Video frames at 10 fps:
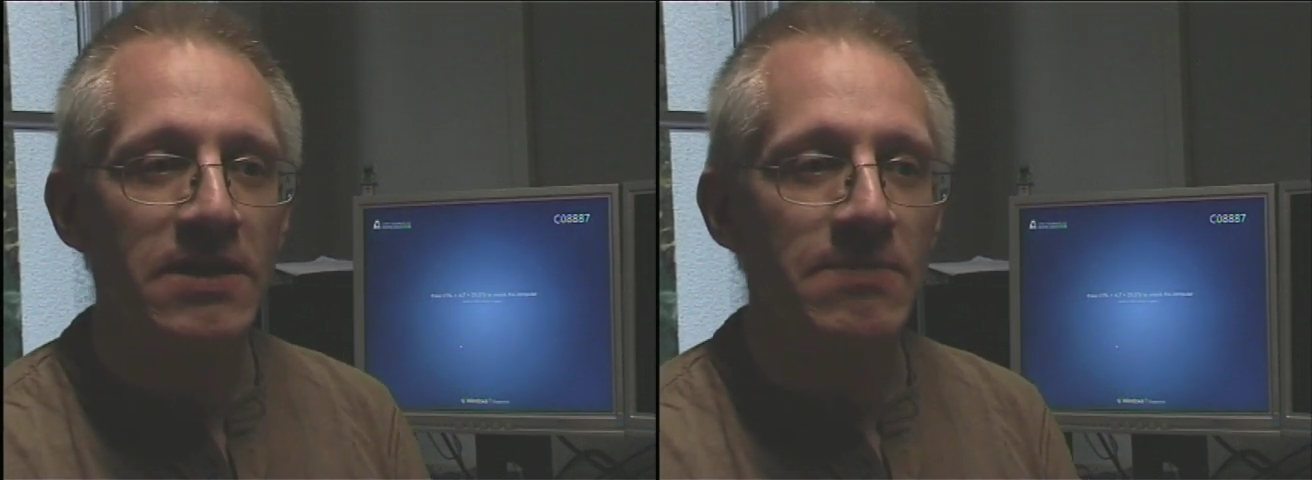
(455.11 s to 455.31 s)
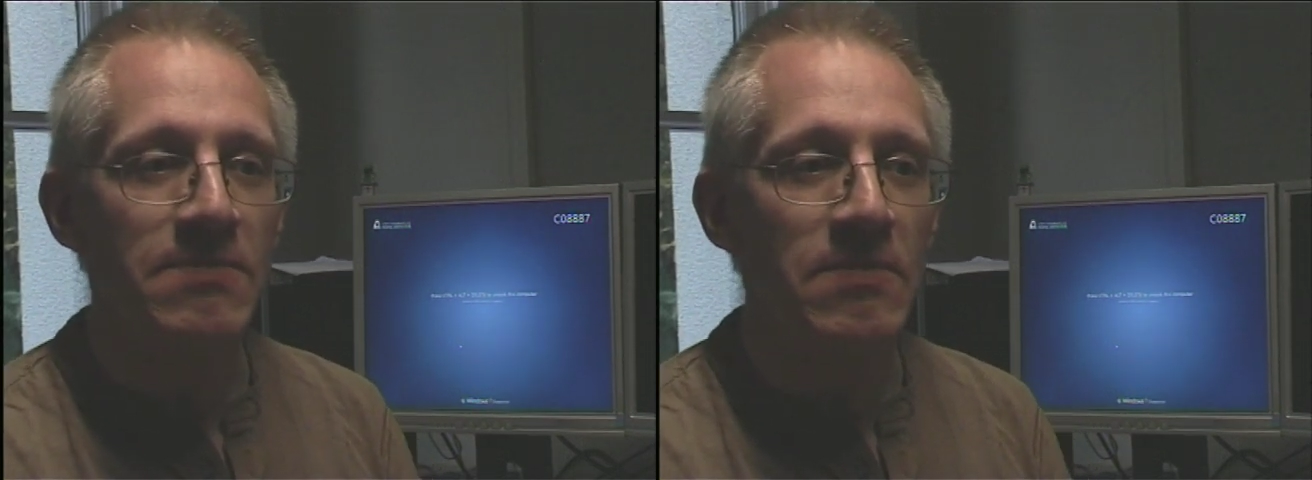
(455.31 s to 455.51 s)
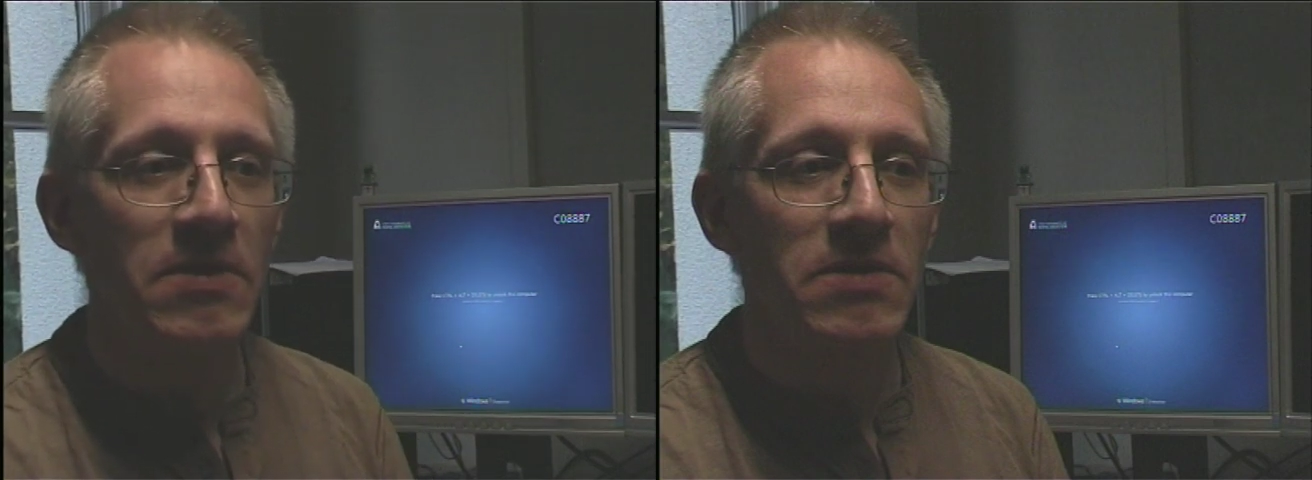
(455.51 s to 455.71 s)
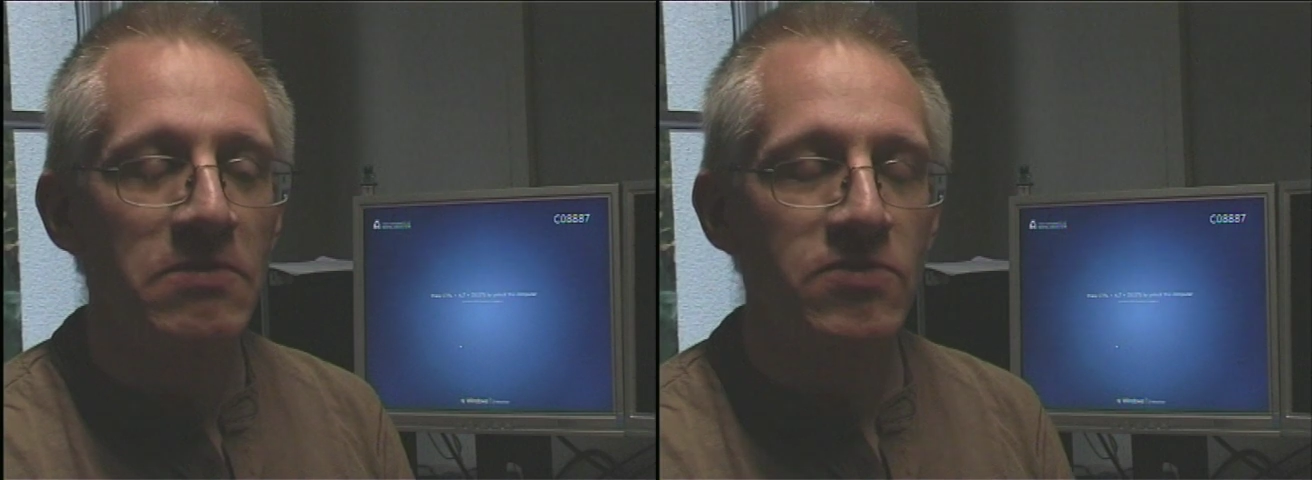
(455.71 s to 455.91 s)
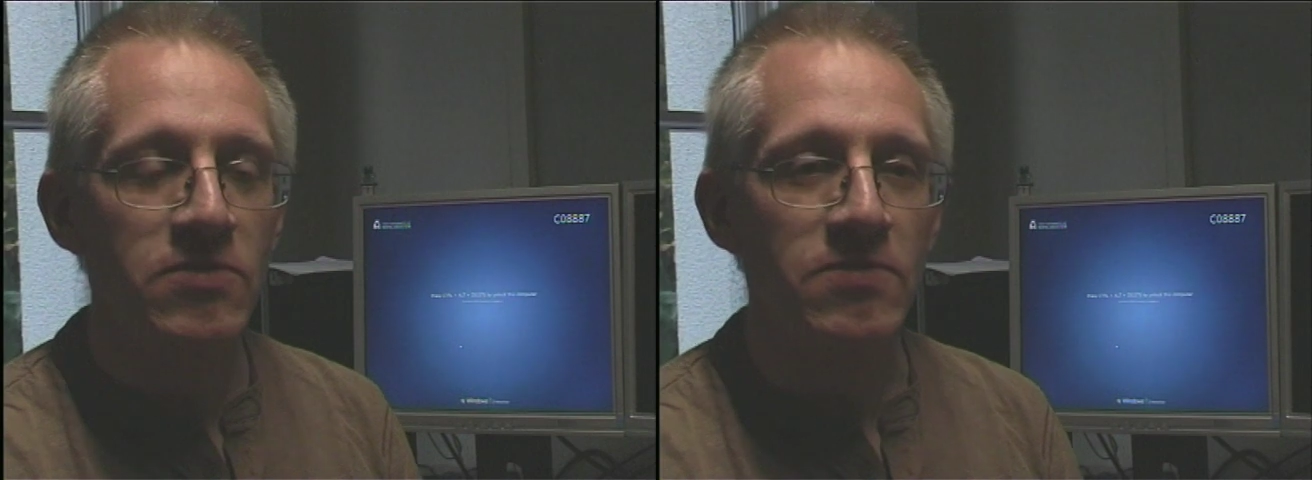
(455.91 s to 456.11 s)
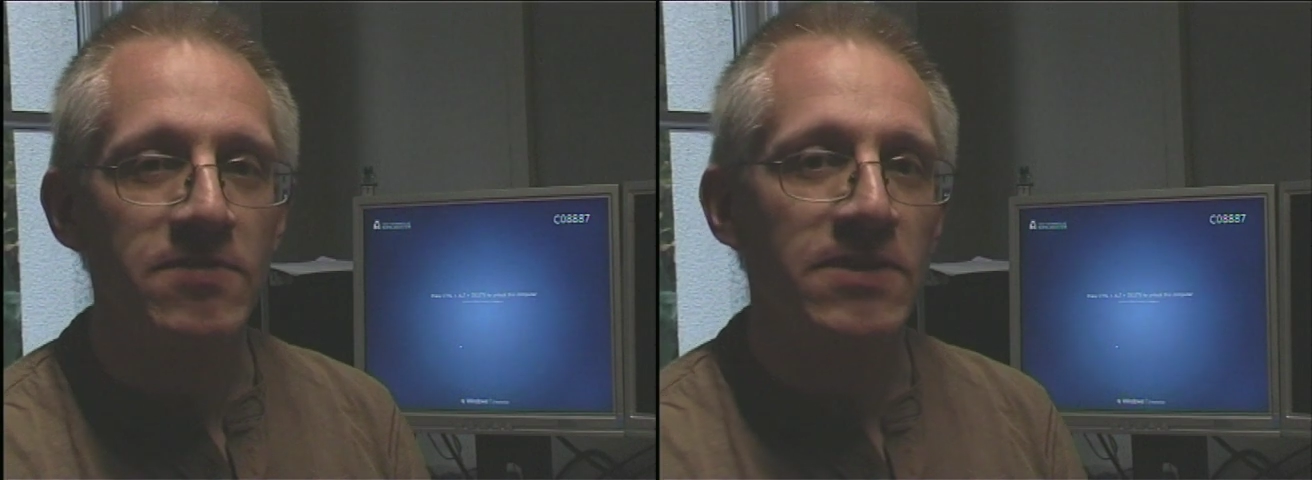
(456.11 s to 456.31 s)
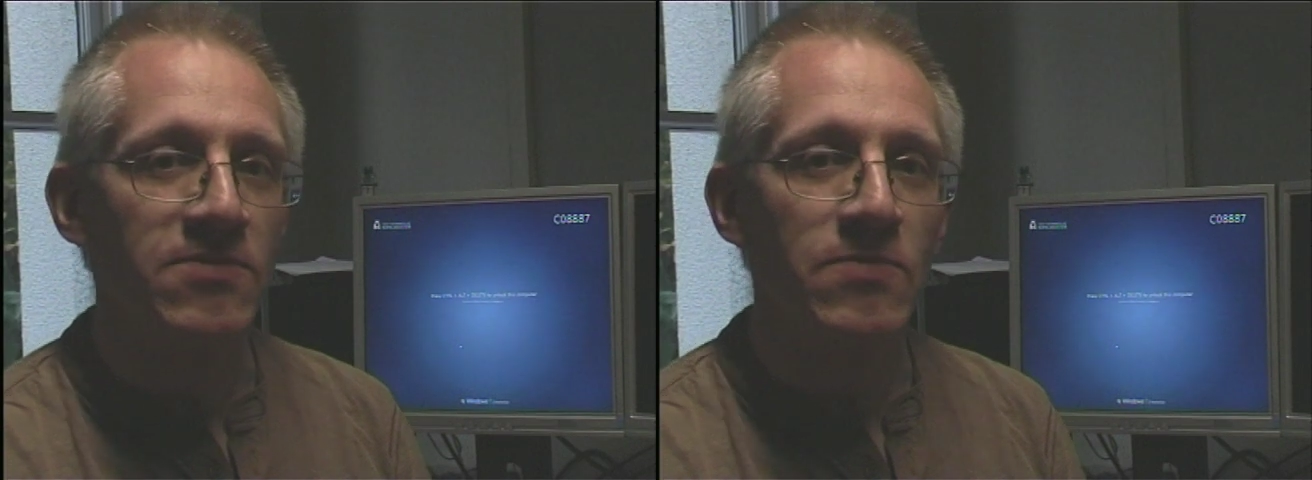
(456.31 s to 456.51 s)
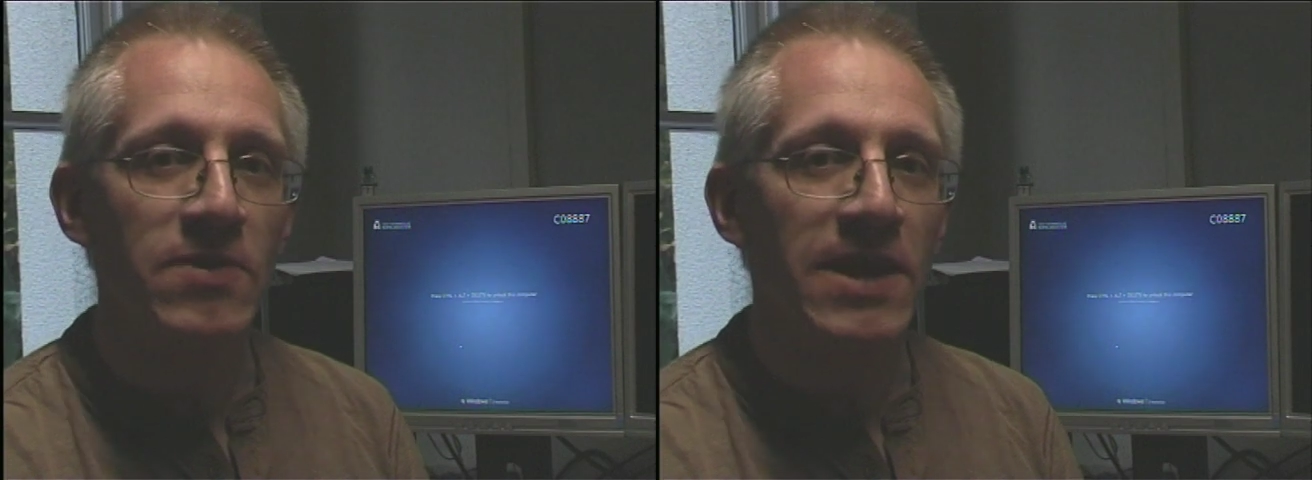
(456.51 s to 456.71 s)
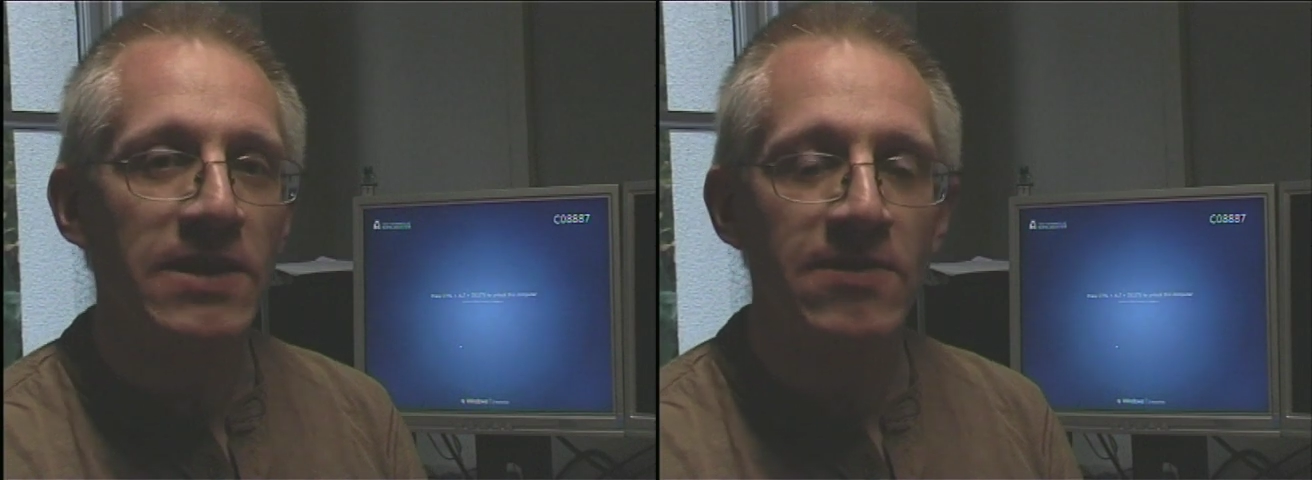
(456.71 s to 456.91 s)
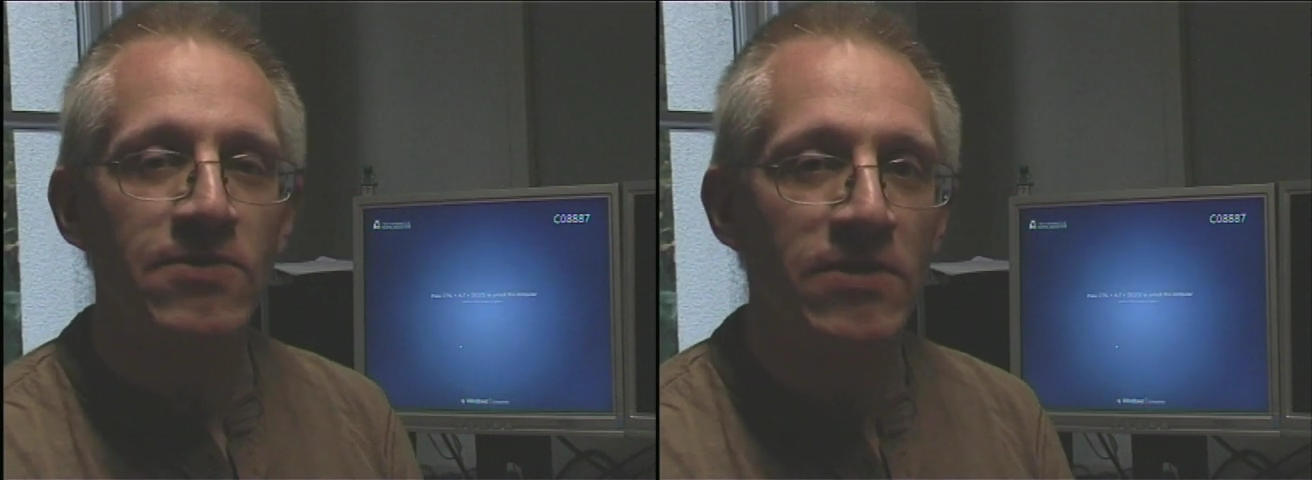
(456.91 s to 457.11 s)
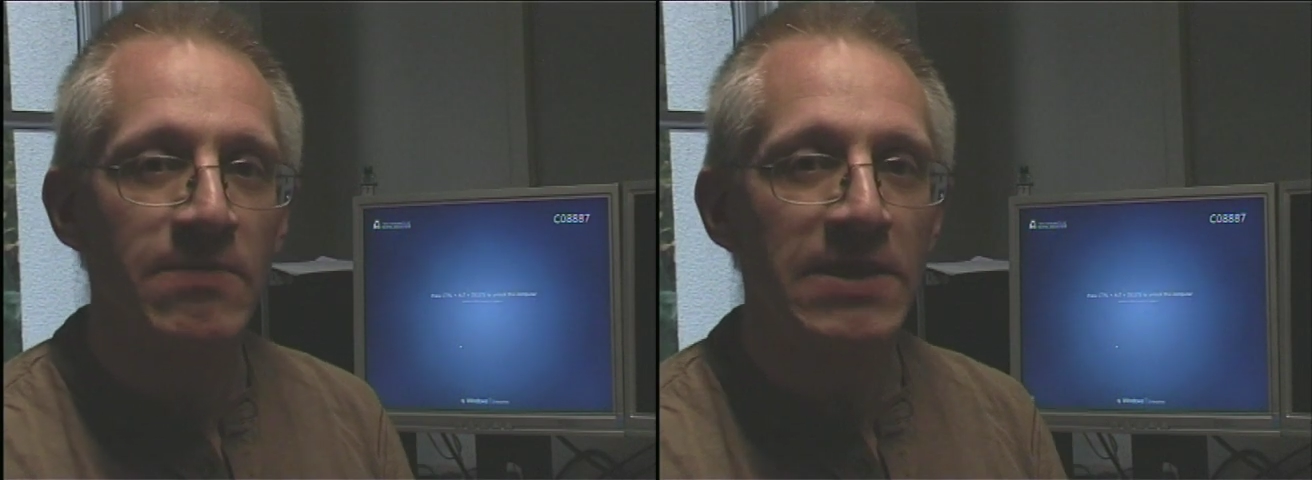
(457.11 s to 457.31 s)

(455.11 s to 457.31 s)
um, students tend to work anytime,